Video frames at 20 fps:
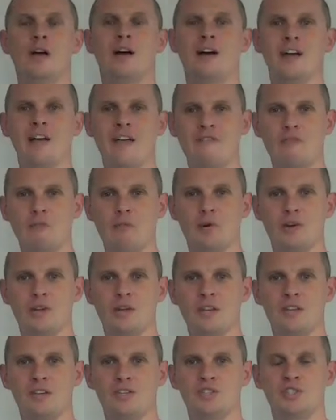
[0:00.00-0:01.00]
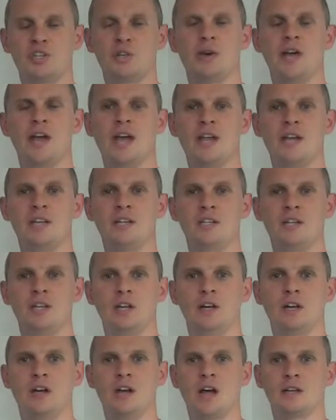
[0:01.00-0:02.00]
Hi everybody, Stuart Haden
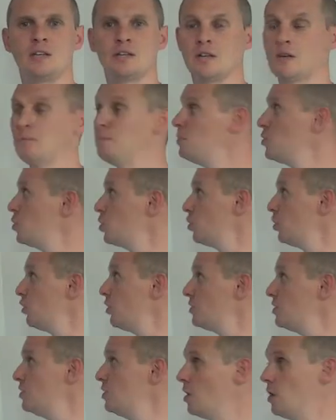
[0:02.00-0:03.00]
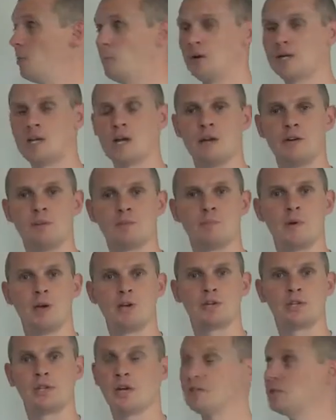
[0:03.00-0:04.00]
here, and I'm sure as you know by now I
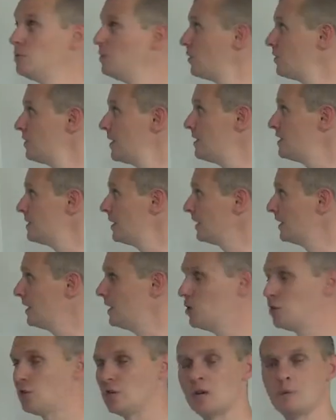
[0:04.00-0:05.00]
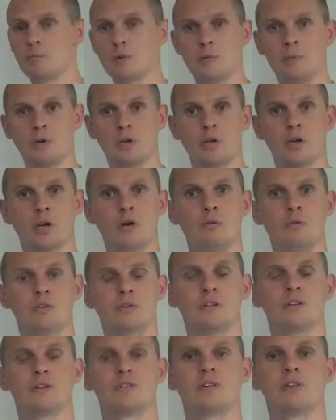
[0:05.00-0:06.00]
specialise in authentic leadership and I'm a
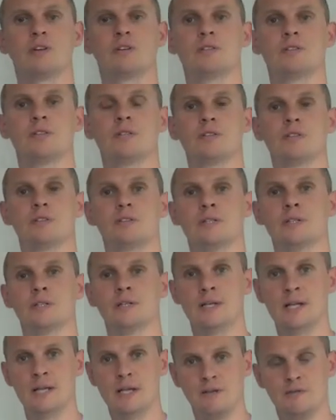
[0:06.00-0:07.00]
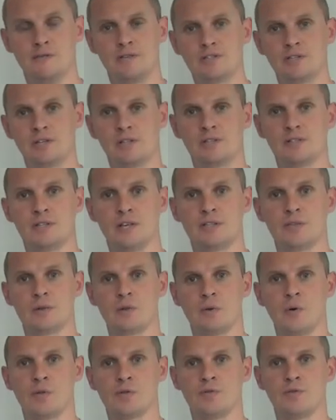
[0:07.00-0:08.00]
coach, consultant,
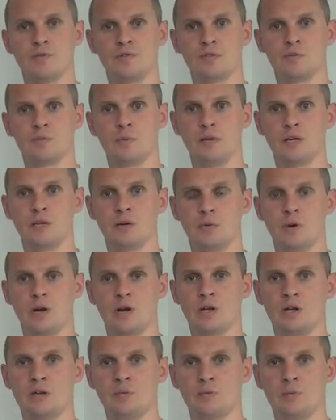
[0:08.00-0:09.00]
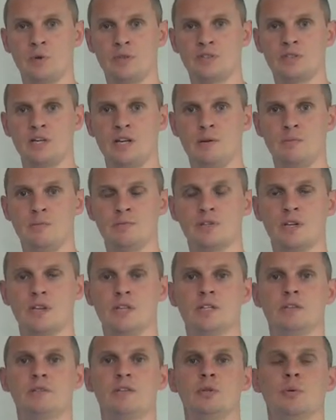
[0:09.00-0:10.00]
facilitator, author and speaker working with teams,
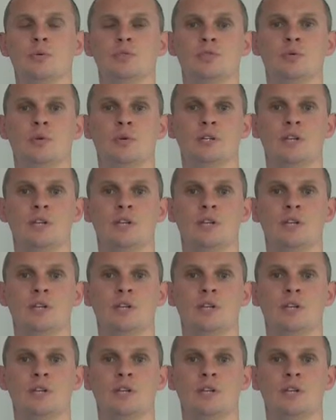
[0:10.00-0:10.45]
individuals and